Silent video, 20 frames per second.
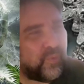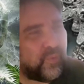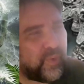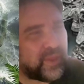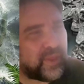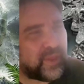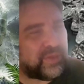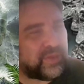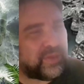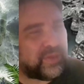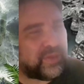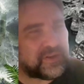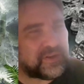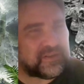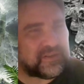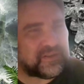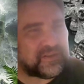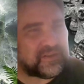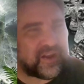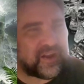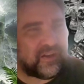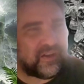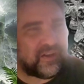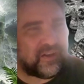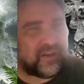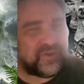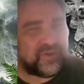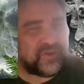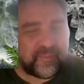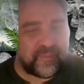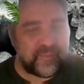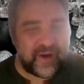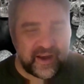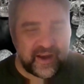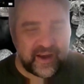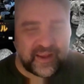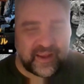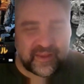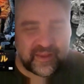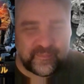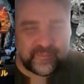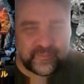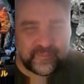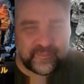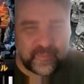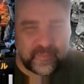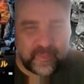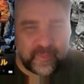with the Crystal Skull? Do you remember any of them?